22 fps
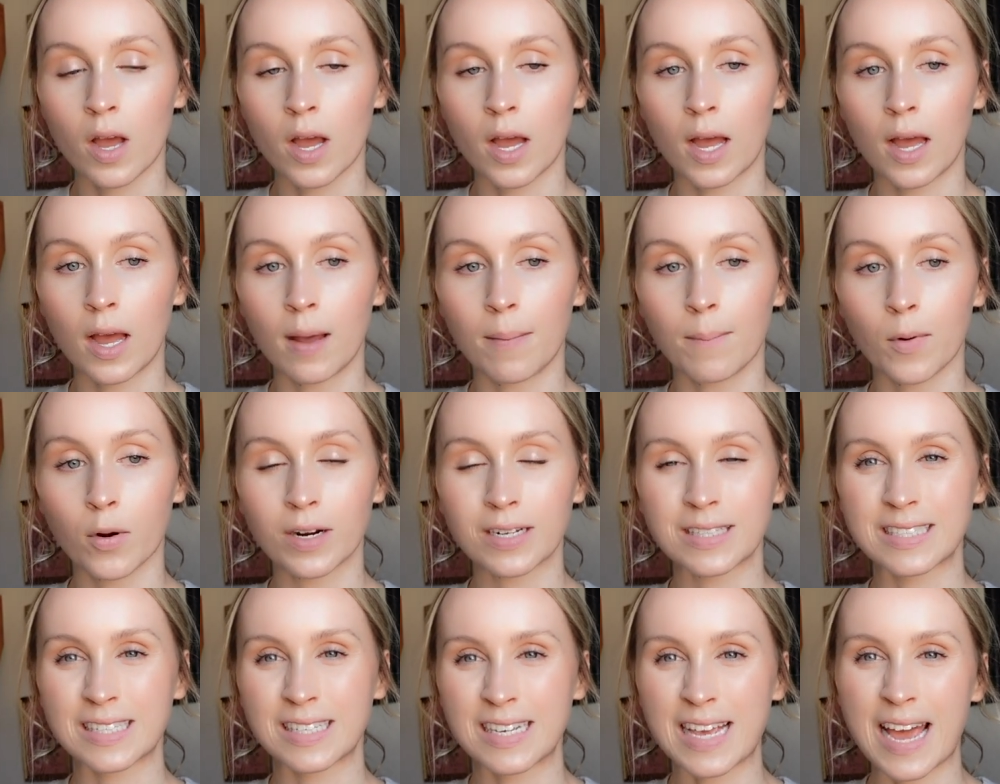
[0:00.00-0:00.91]

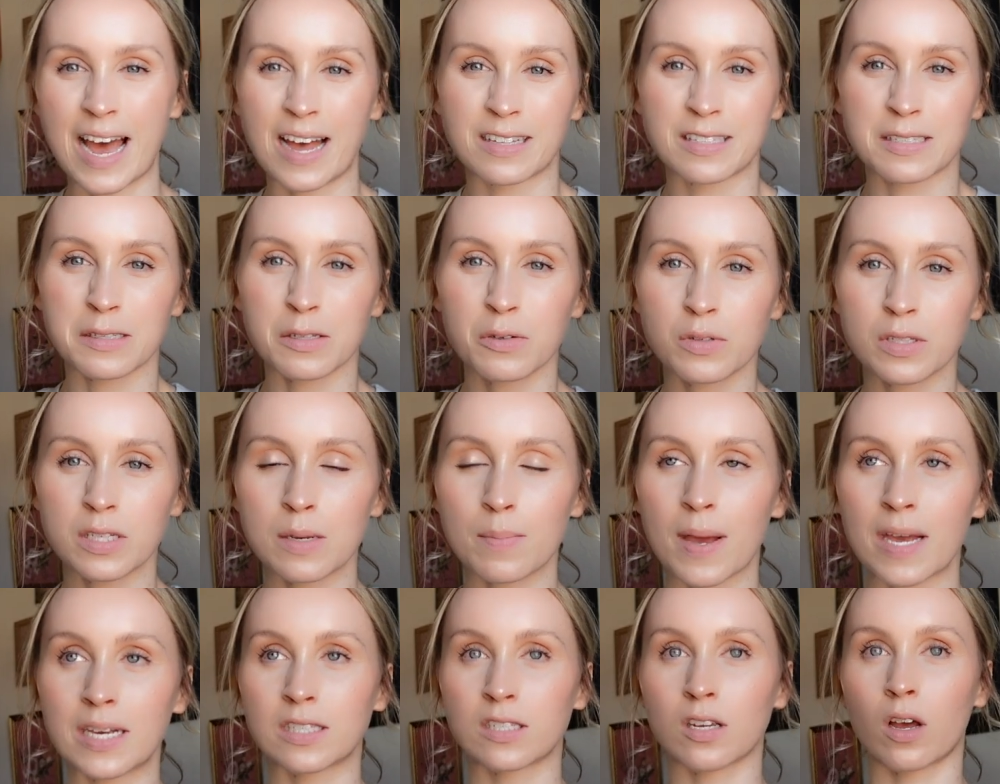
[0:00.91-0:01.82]
it's loosely
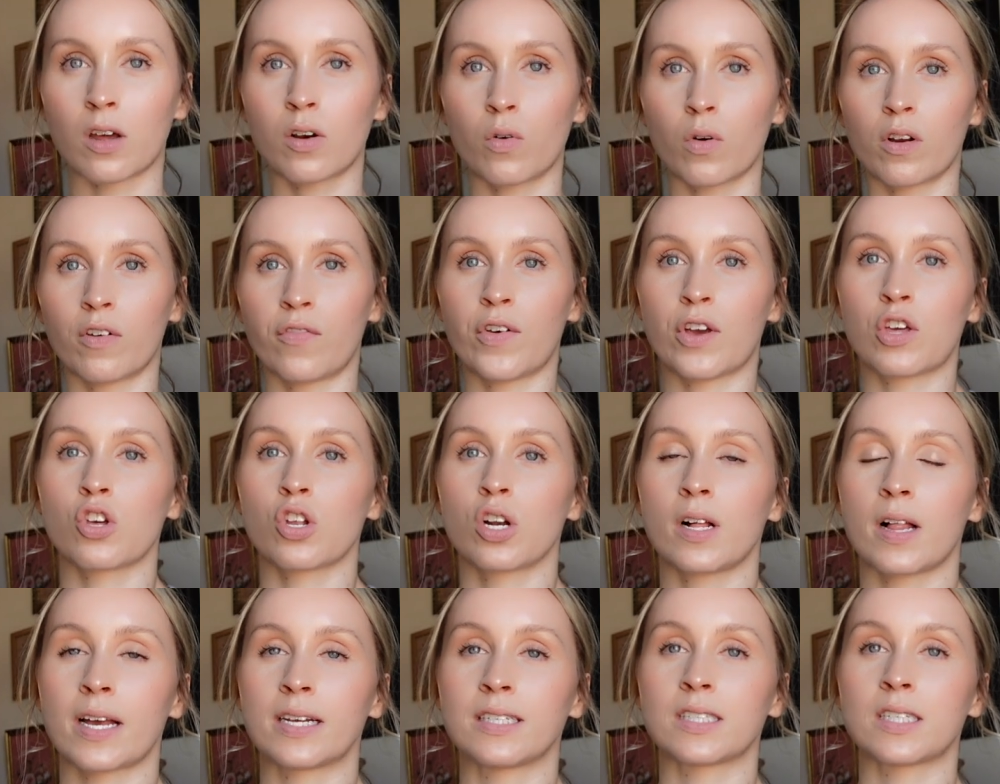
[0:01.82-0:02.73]
based on or a
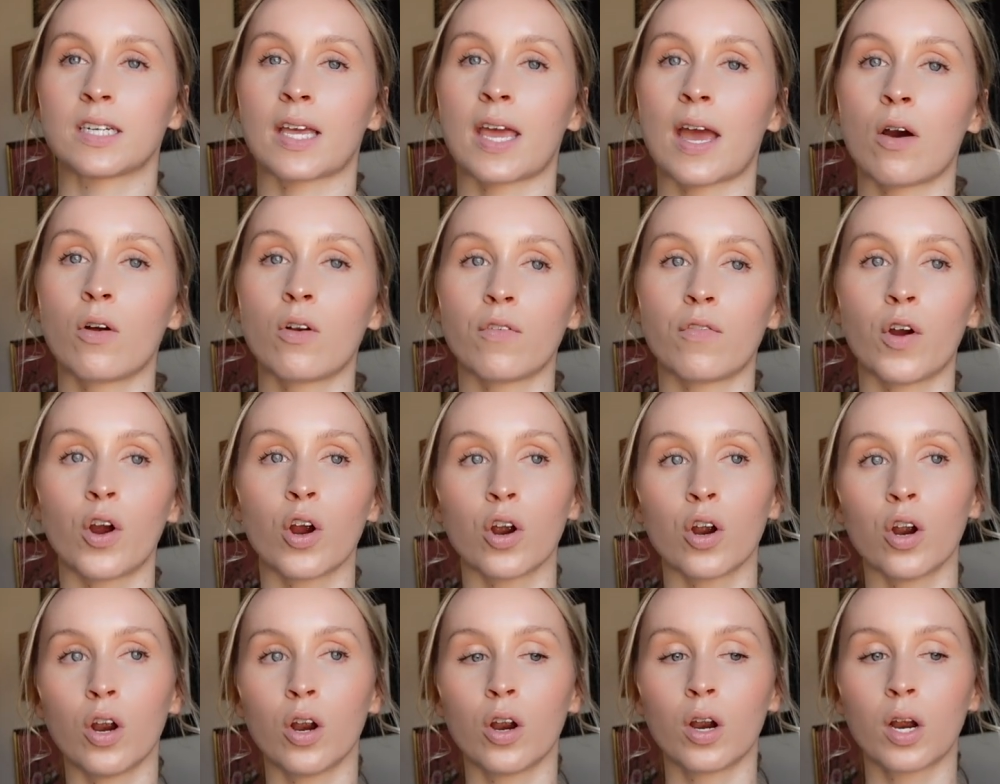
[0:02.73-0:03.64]
fictionalized account of
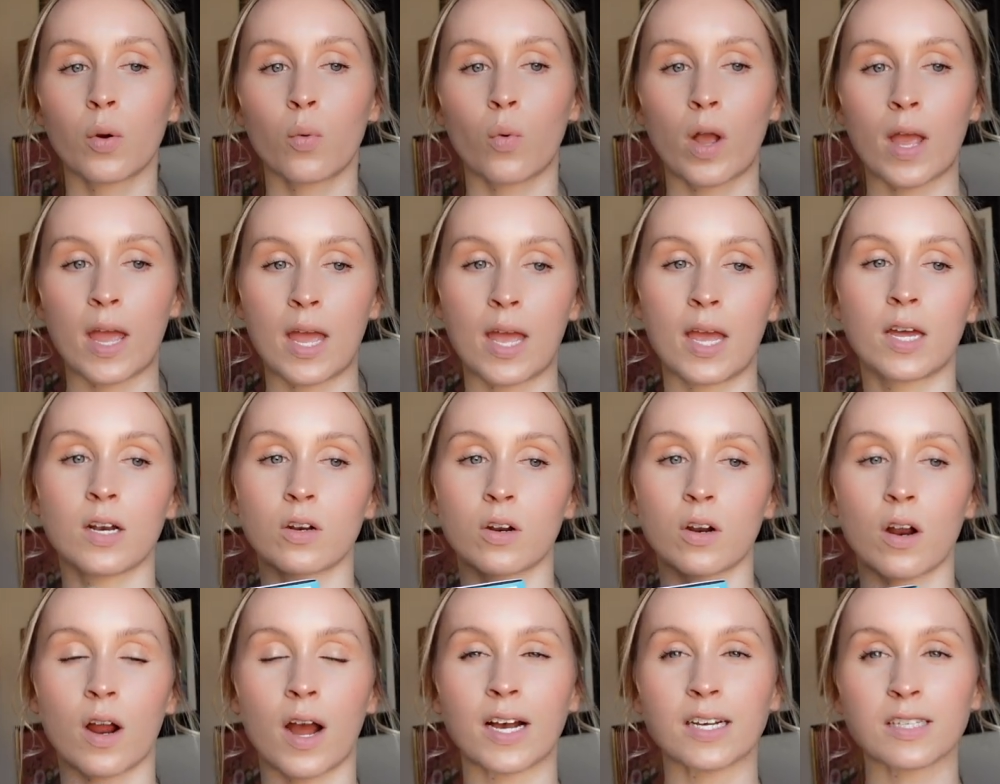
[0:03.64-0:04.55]
her and
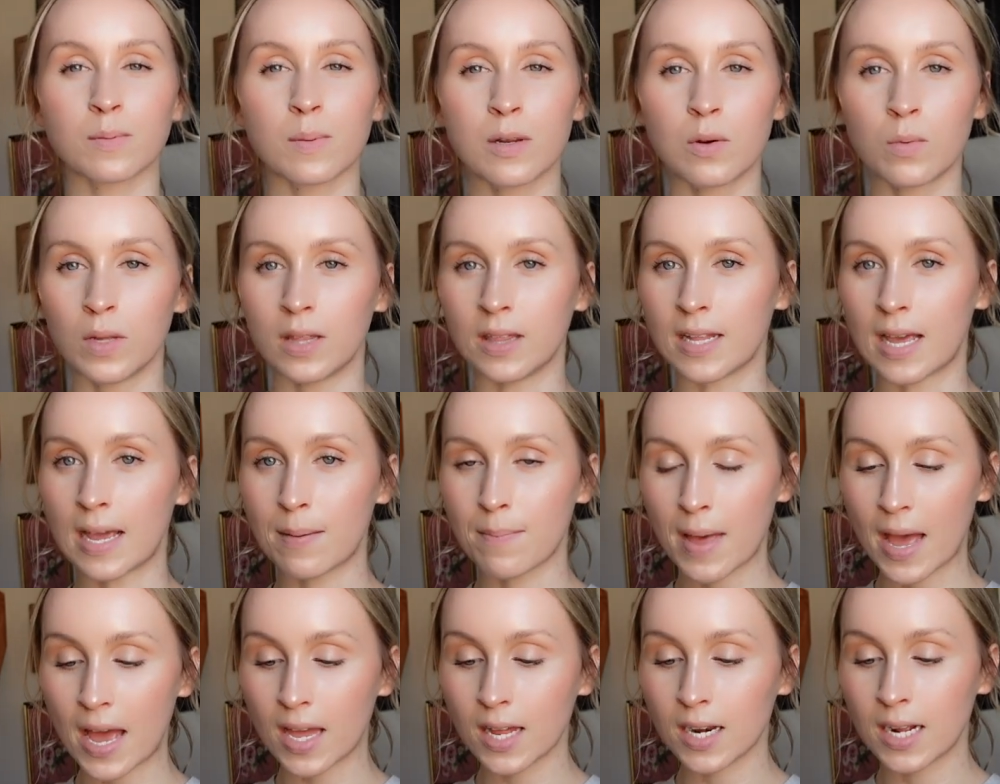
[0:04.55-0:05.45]
her husband when they
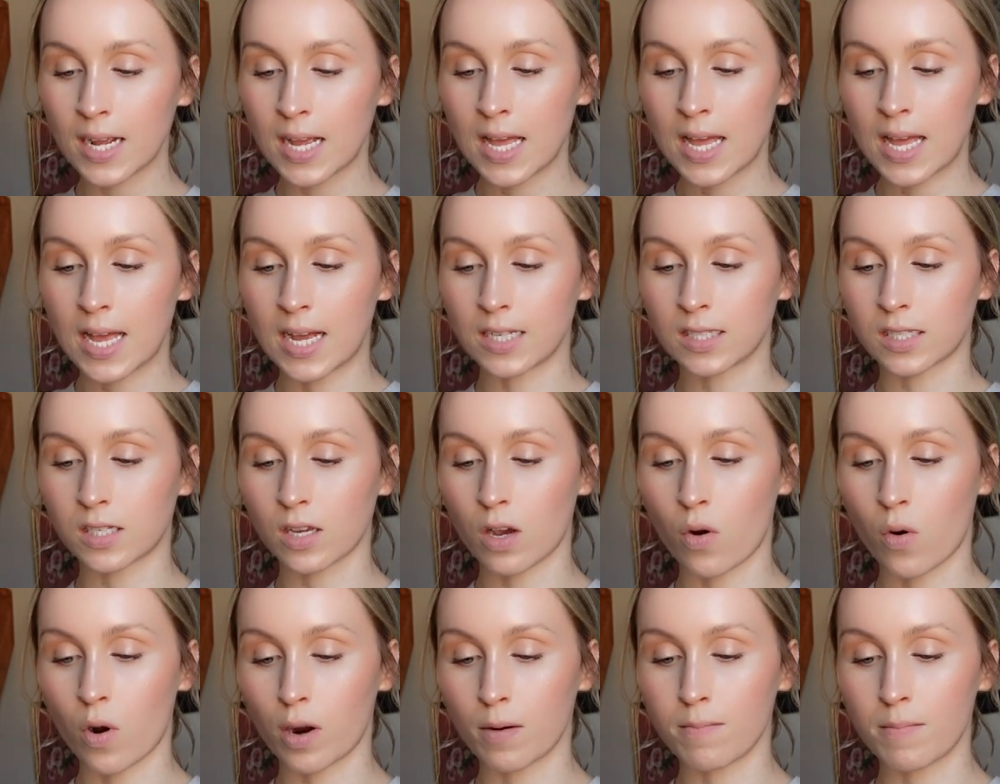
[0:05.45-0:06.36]
met. And
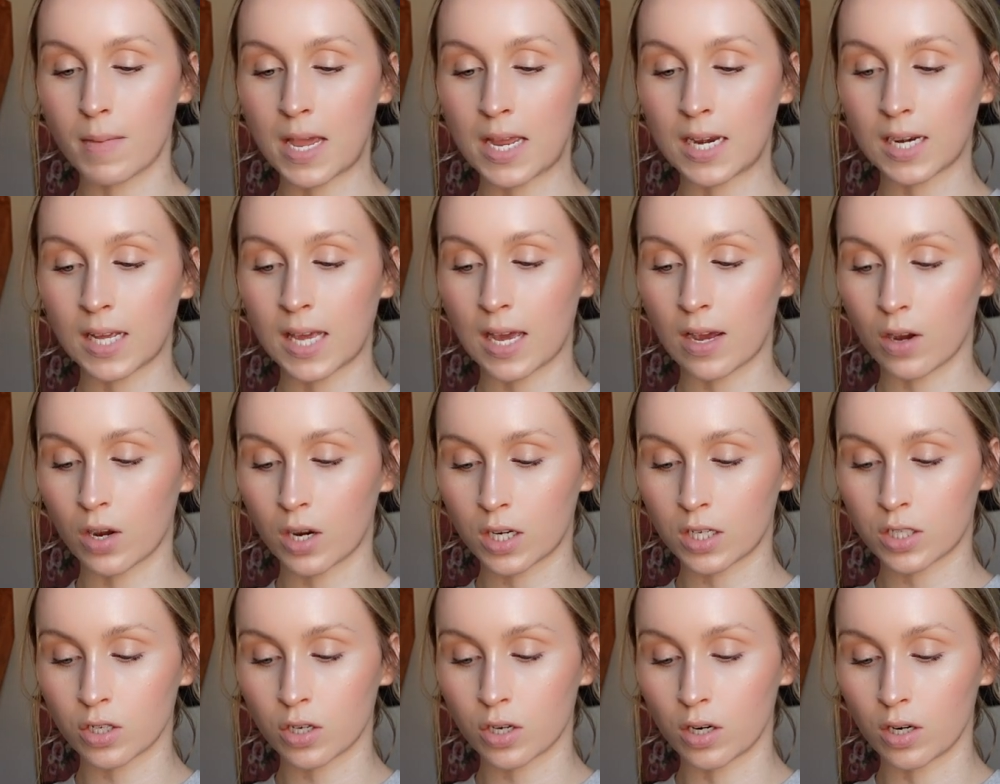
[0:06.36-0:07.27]
so our main
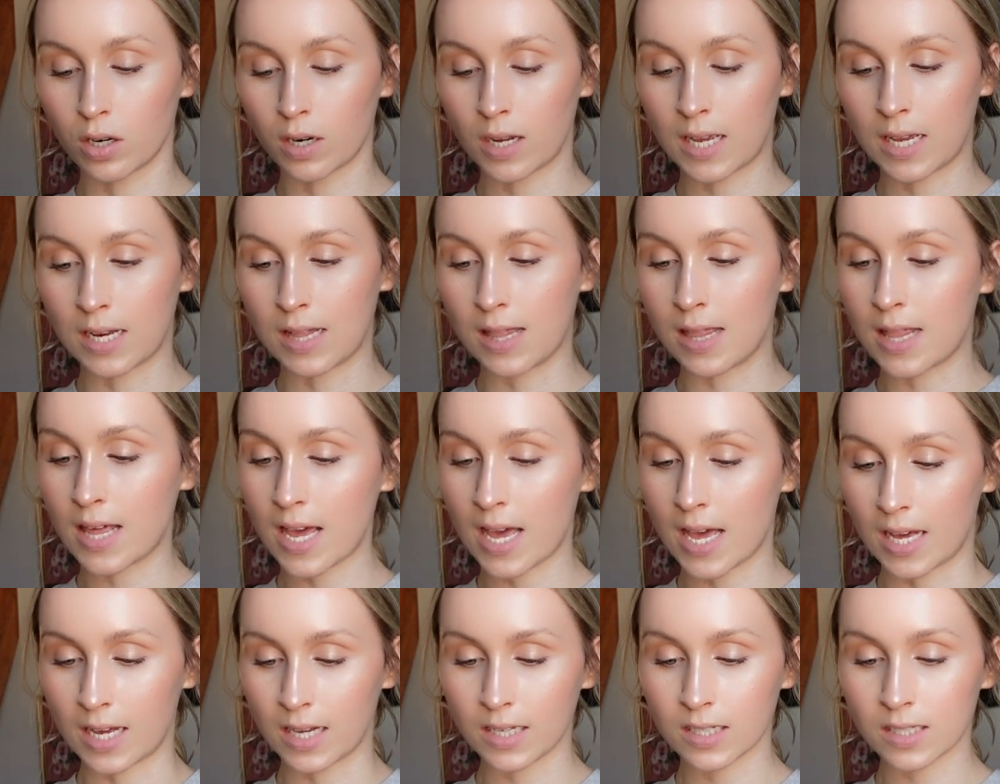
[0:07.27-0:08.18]
character in
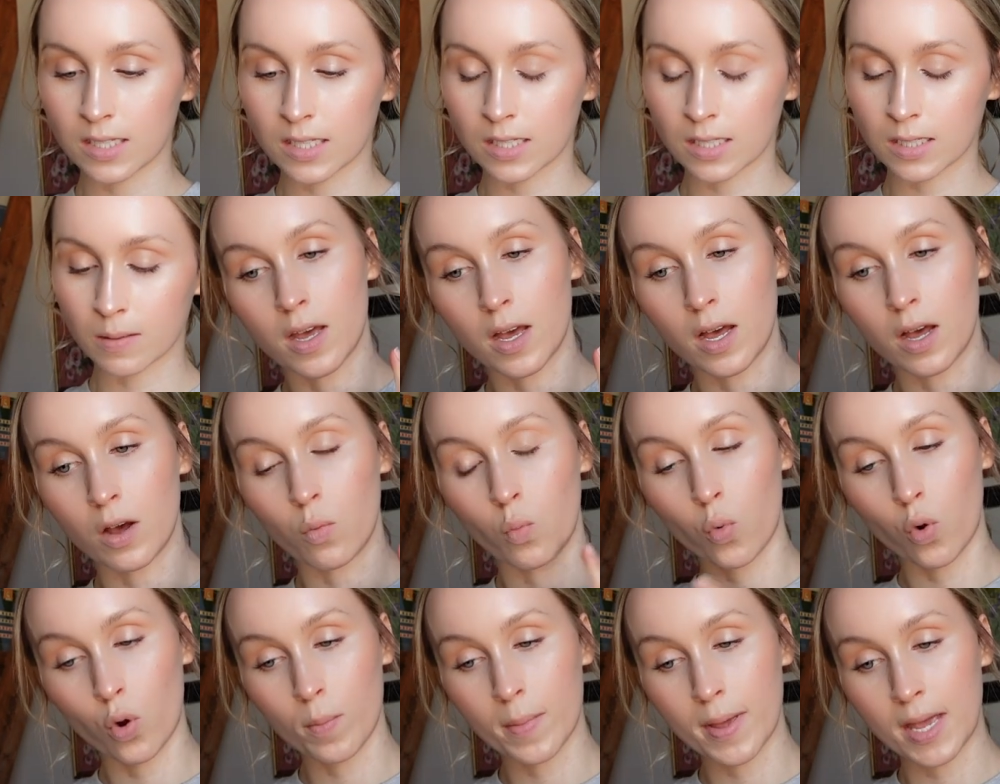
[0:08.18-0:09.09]
this, the
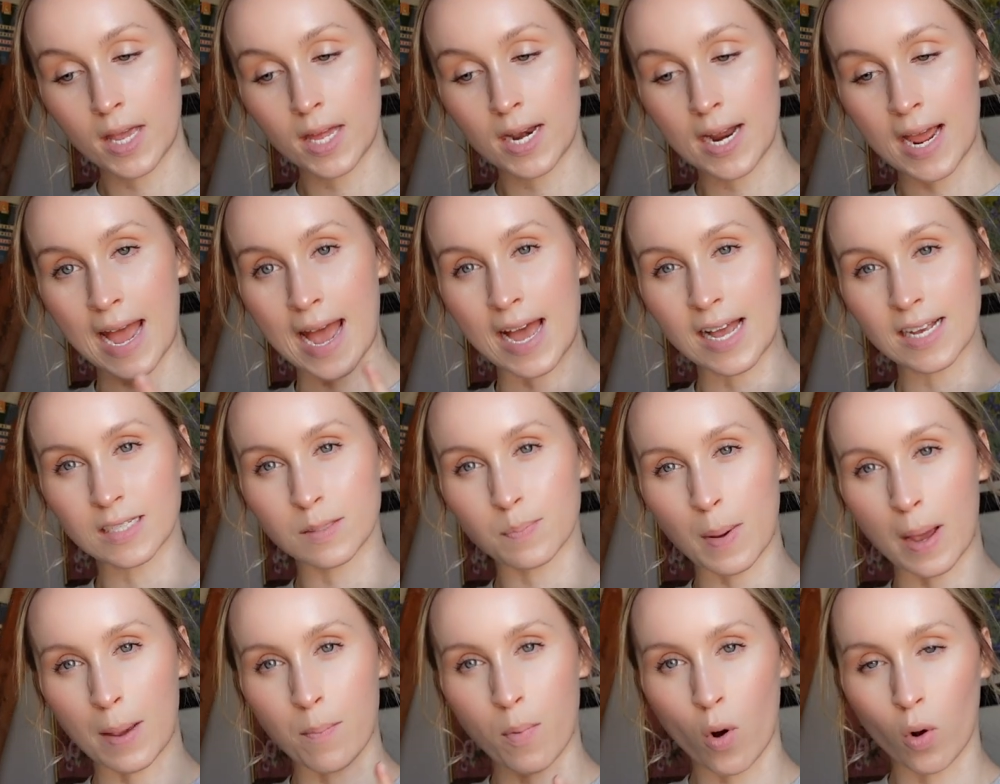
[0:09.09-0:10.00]
woman, has
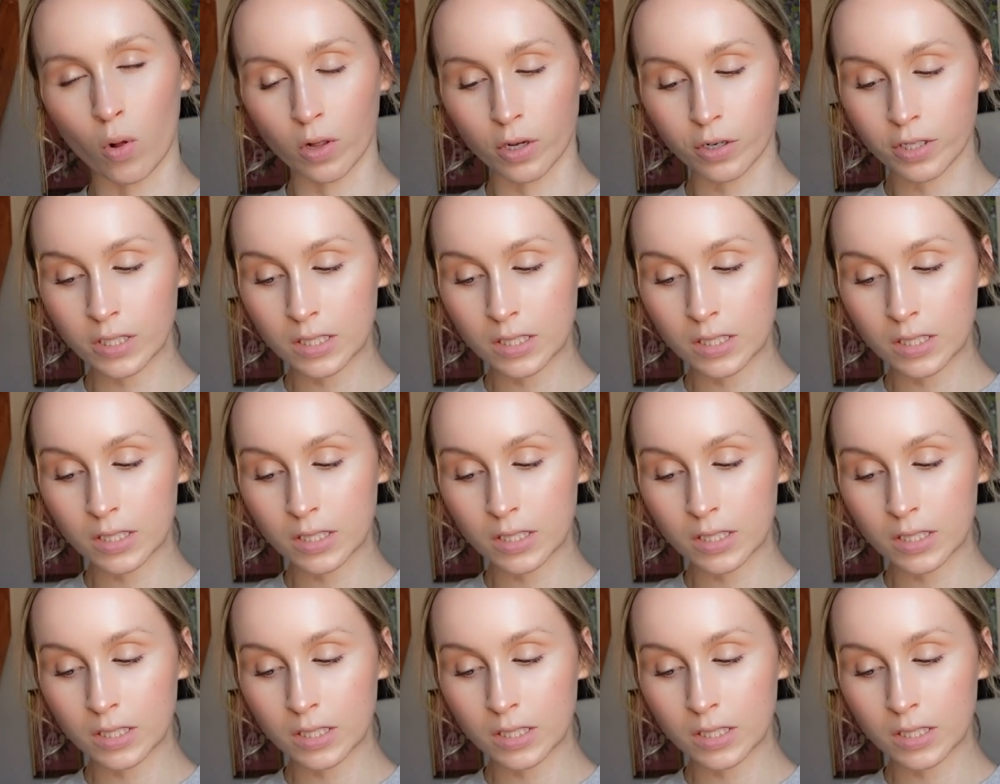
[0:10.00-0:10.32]
bipolar